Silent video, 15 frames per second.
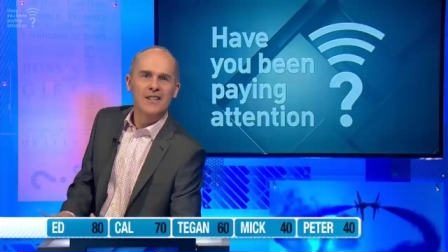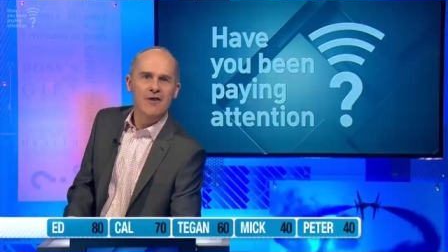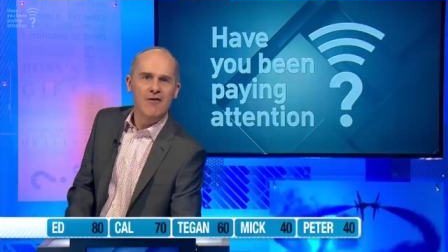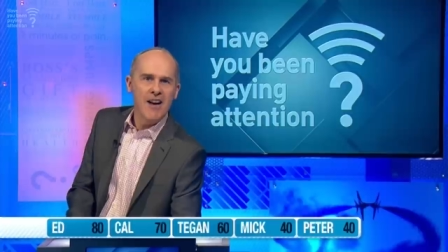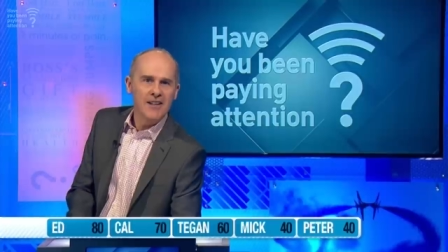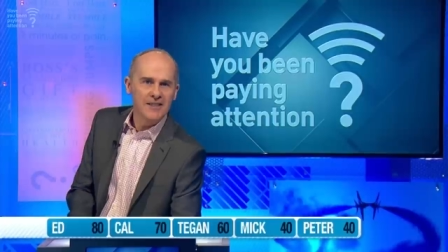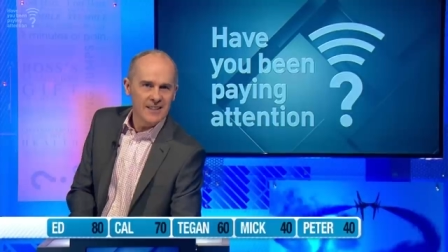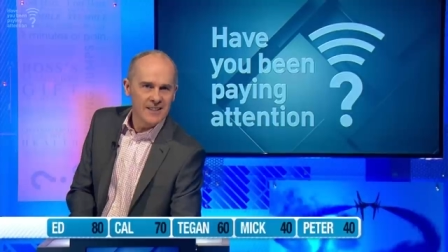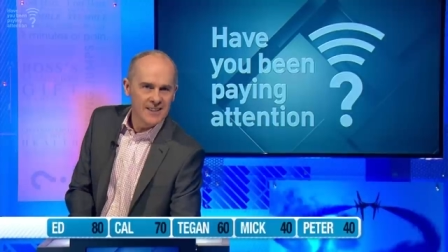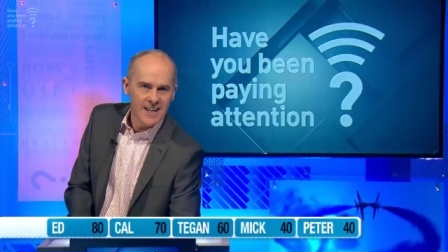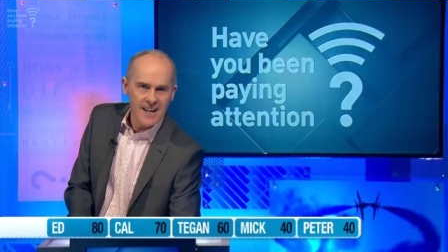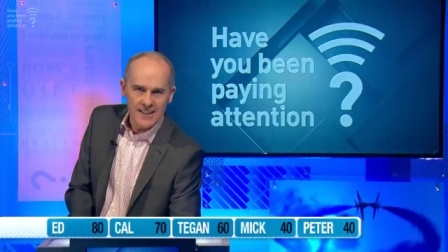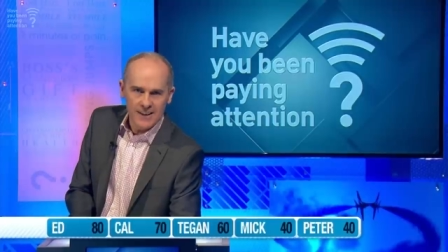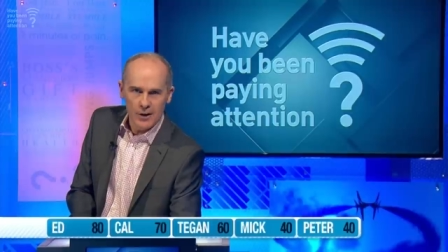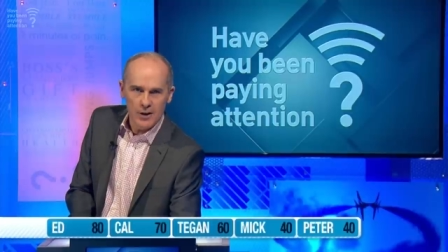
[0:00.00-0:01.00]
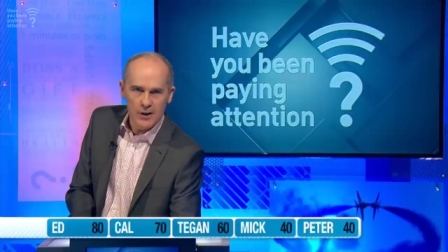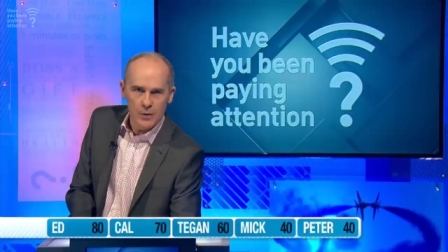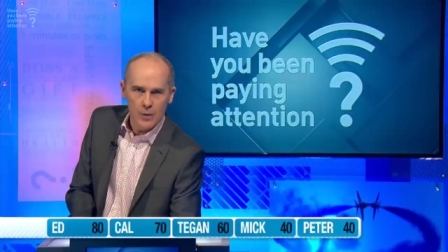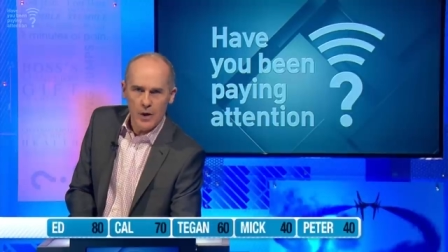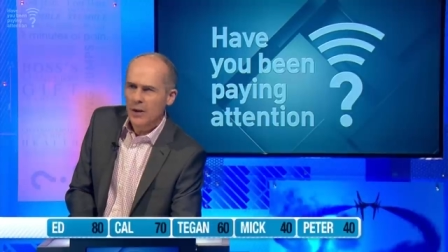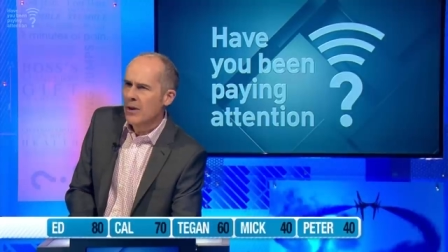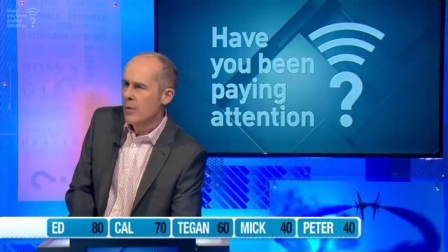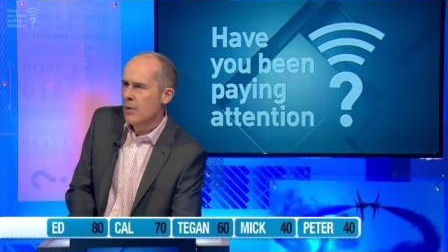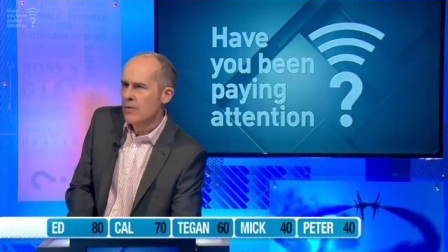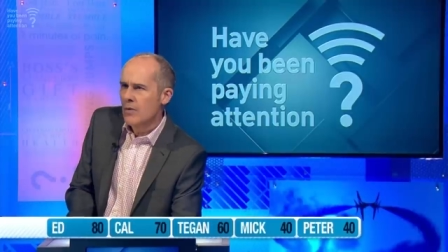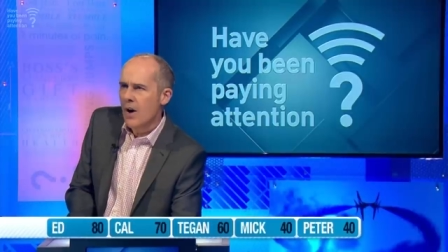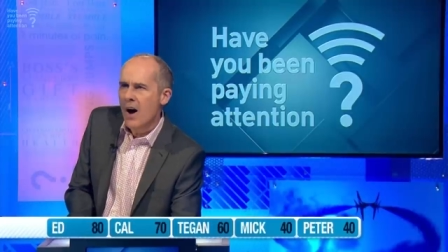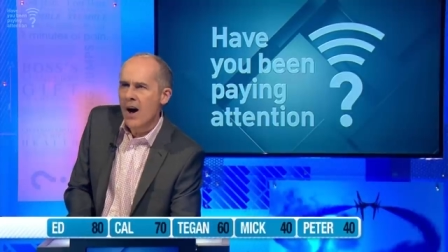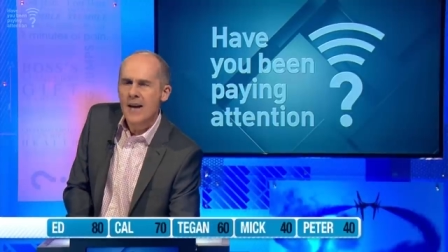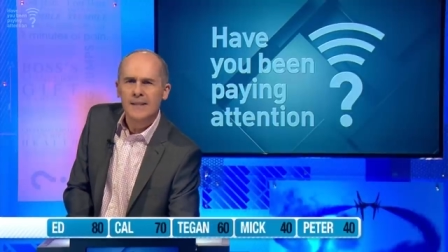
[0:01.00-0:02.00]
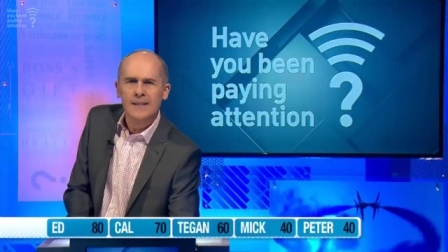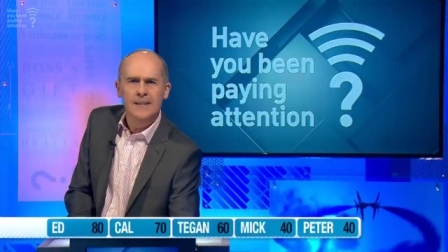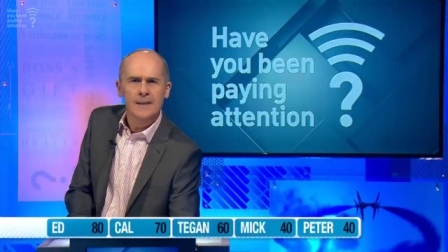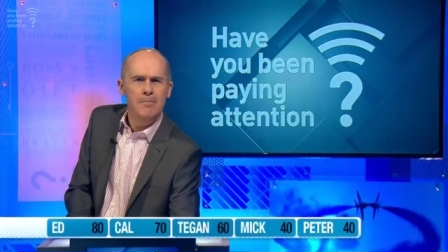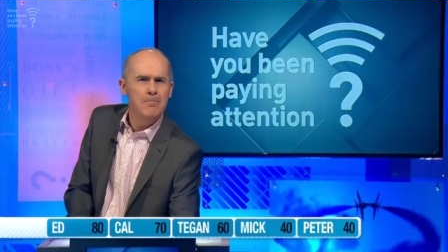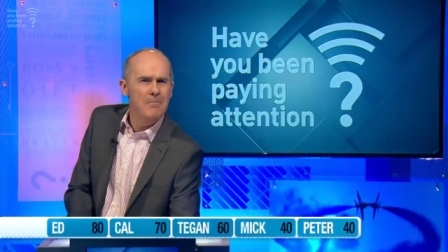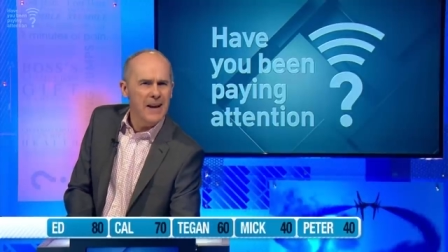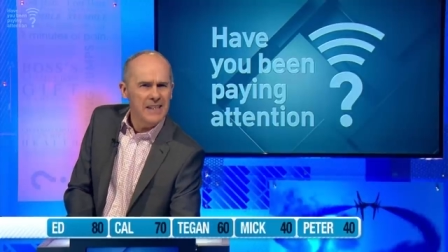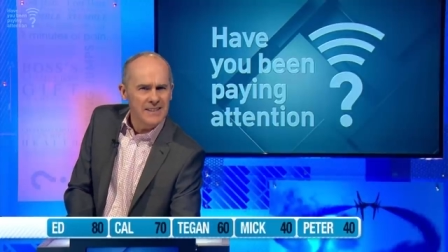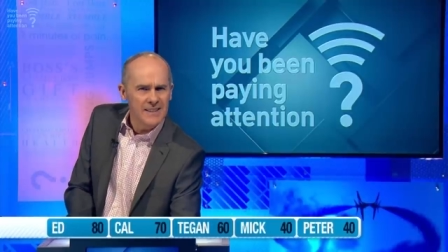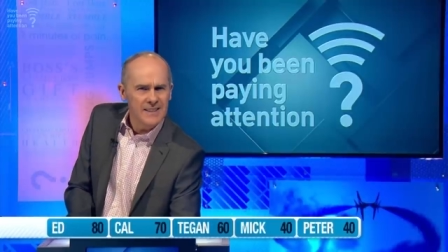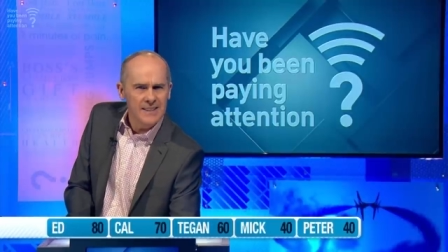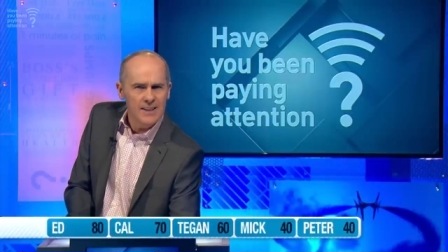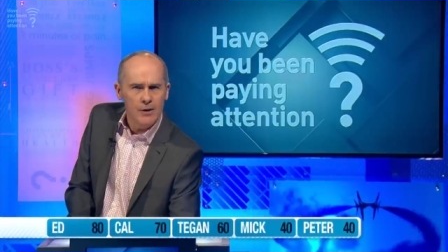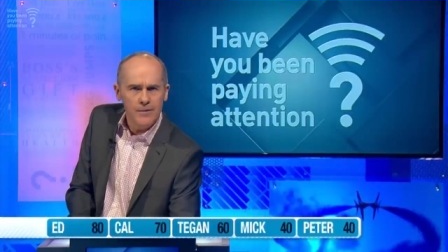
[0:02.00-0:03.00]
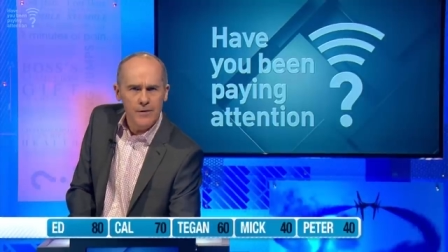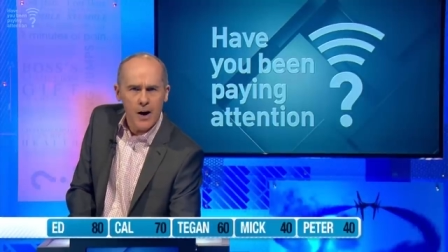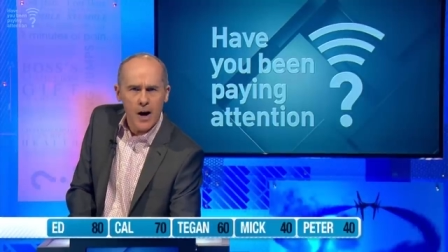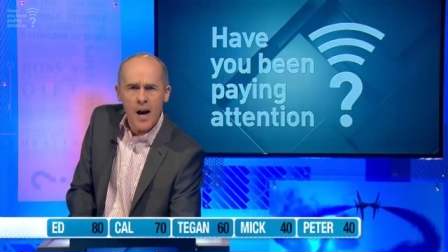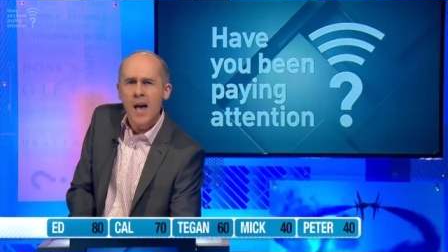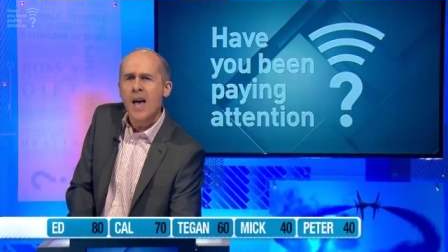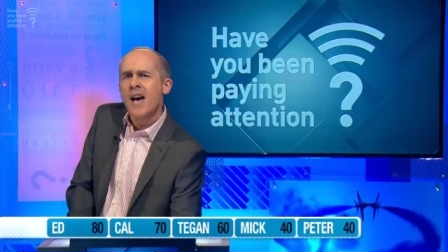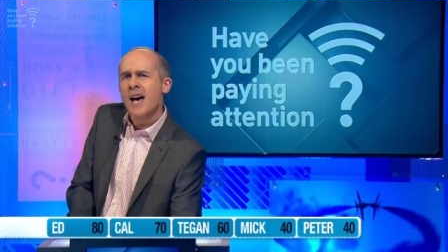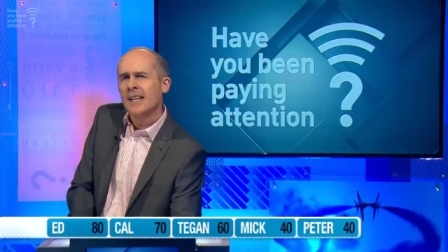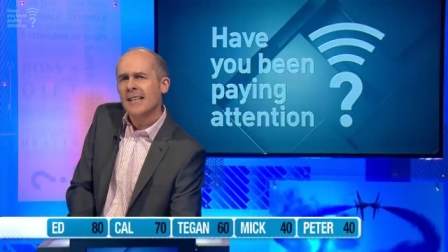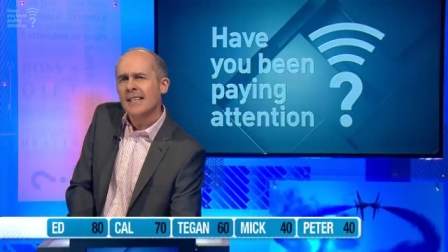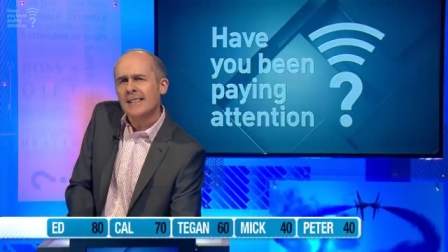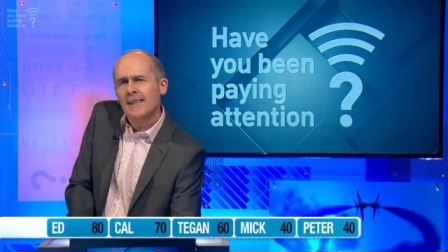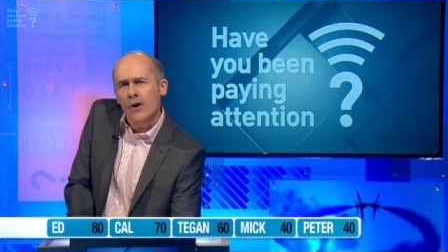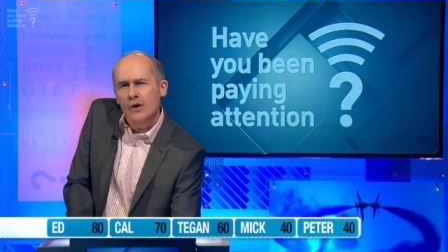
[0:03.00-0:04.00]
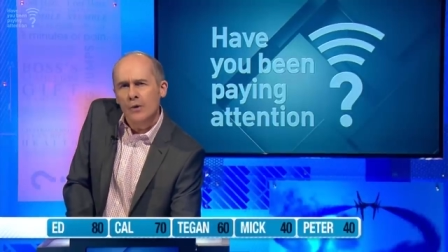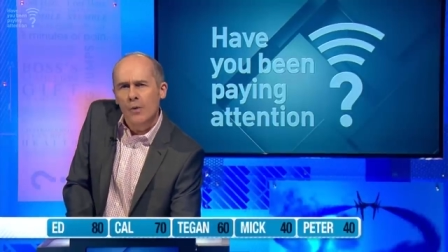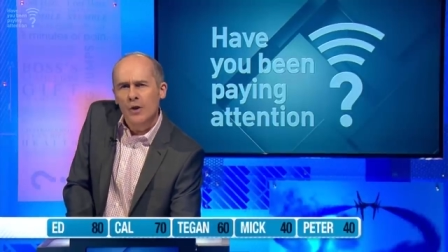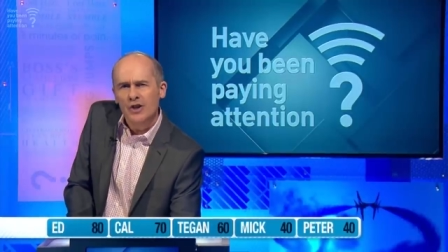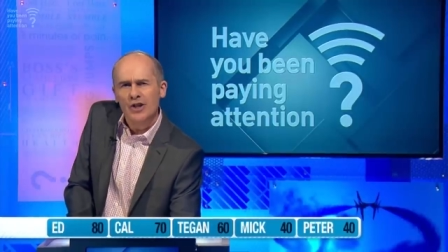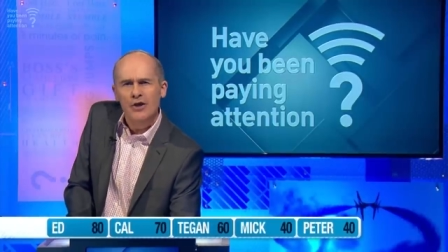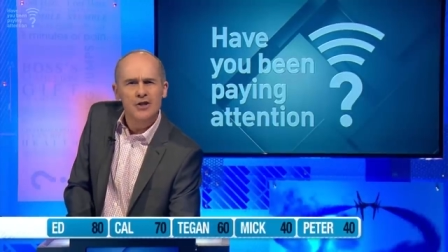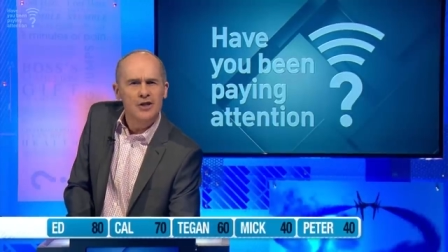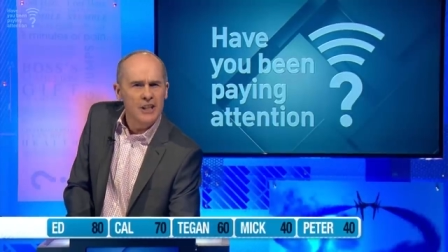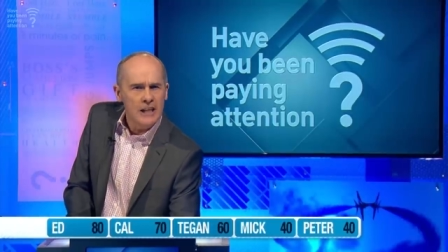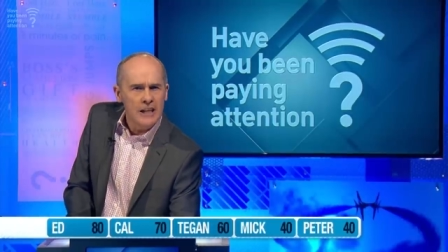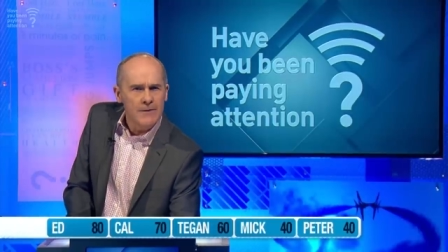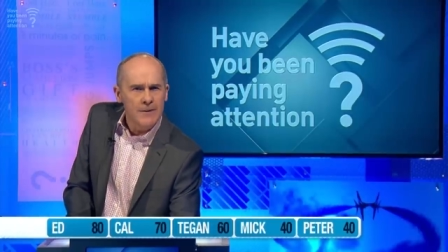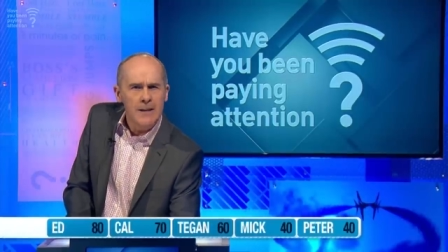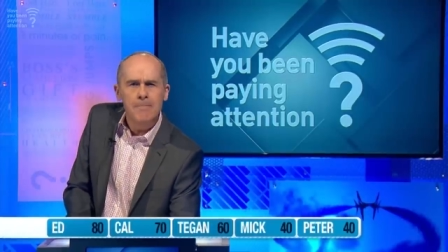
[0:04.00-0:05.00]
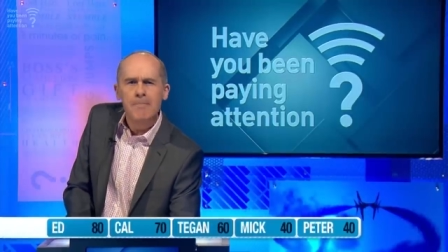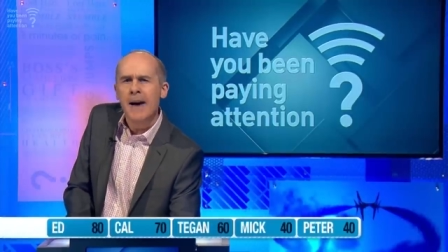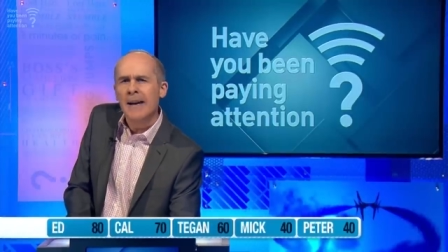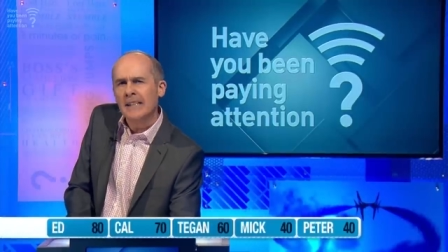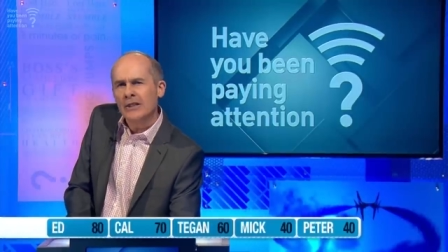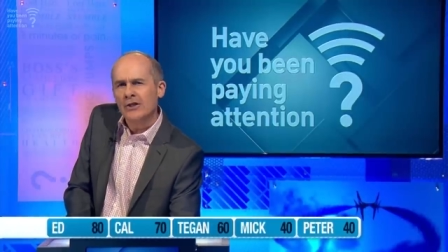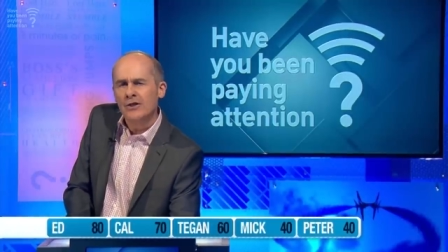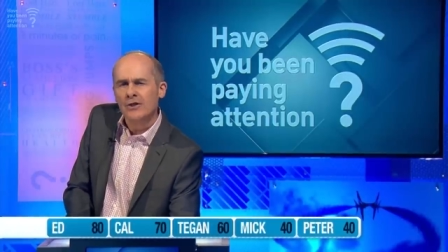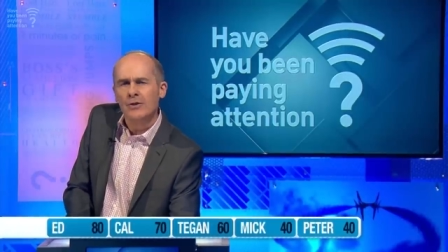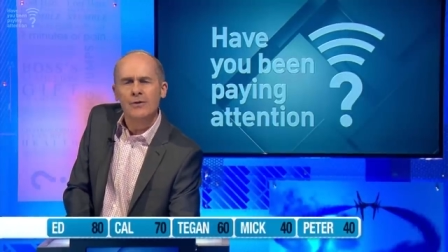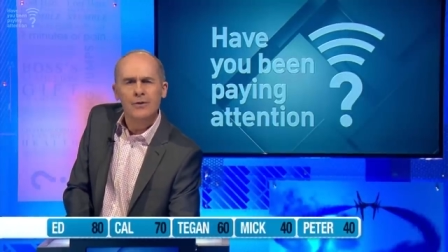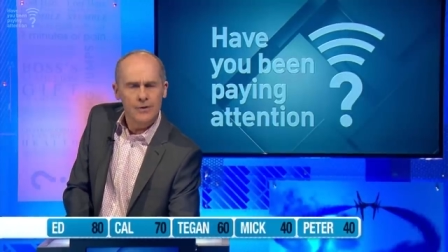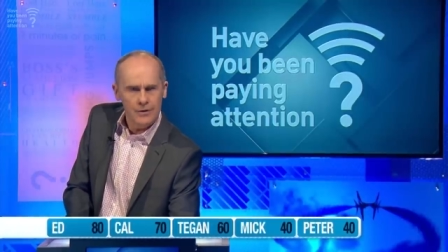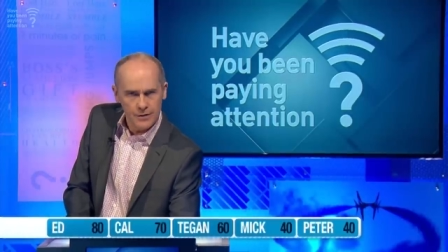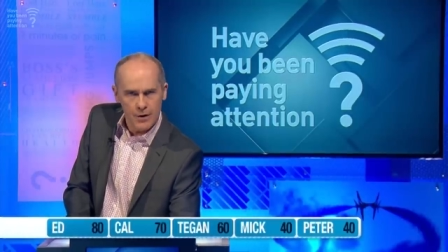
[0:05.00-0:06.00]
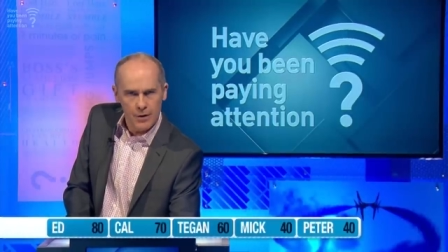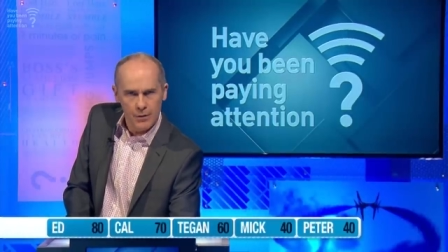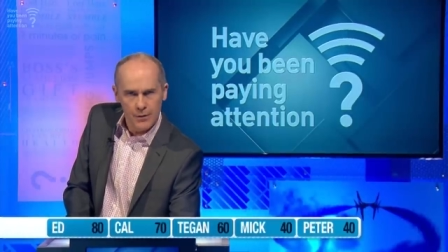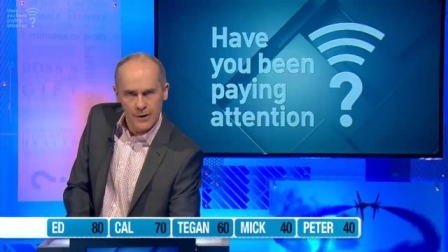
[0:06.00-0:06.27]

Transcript: the ground didn't take the loss well. There were riots and buses set on fire. At least those watching on TV managed to control